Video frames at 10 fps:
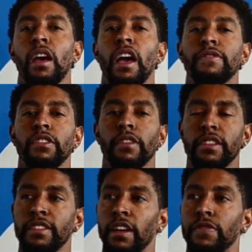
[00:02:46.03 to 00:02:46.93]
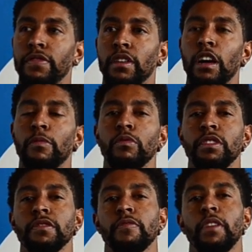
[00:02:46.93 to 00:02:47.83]
after a tough couple
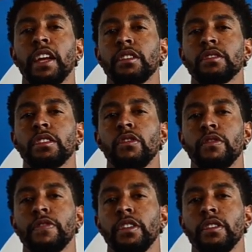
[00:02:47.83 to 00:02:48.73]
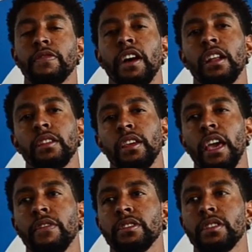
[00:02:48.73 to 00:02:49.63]
weeks of practice, Coach uh, finally
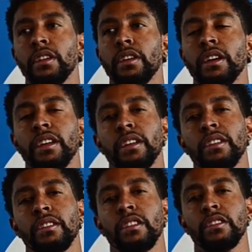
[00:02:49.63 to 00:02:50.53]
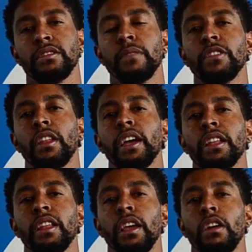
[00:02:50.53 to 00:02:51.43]
gave us uh, something like
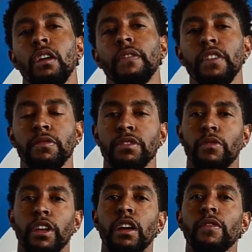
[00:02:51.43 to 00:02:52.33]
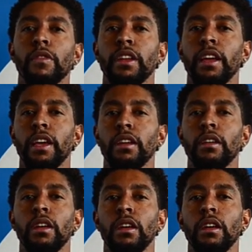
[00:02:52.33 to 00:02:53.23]
a day off. It was a recovery day
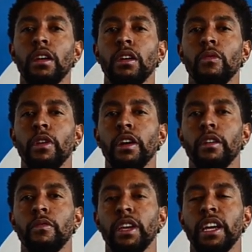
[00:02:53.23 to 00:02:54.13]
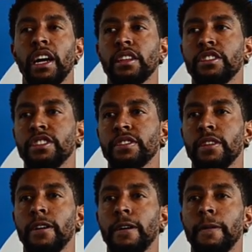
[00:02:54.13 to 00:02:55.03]
where we kind of just,
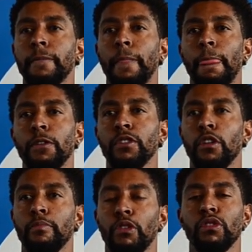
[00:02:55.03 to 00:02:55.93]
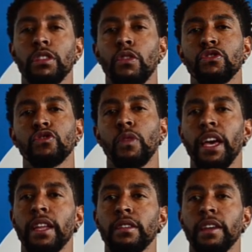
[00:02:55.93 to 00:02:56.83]
uh, you know, broke a little
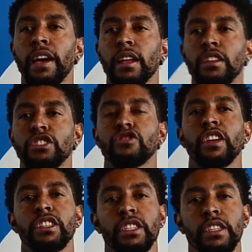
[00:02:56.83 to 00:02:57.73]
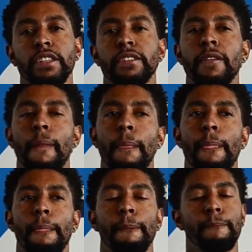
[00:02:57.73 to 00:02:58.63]
sweat, got a good stretch in,
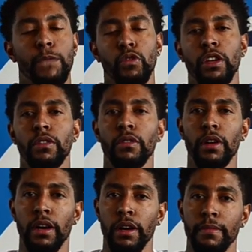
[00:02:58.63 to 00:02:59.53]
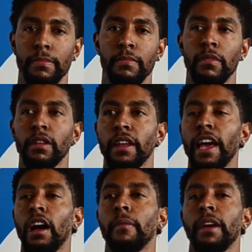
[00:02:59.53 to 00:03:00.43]
you know. Um,
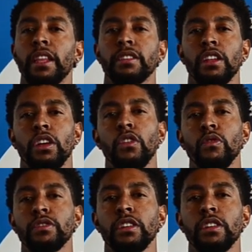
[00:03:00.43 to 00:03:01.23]
now I'm headed to the cold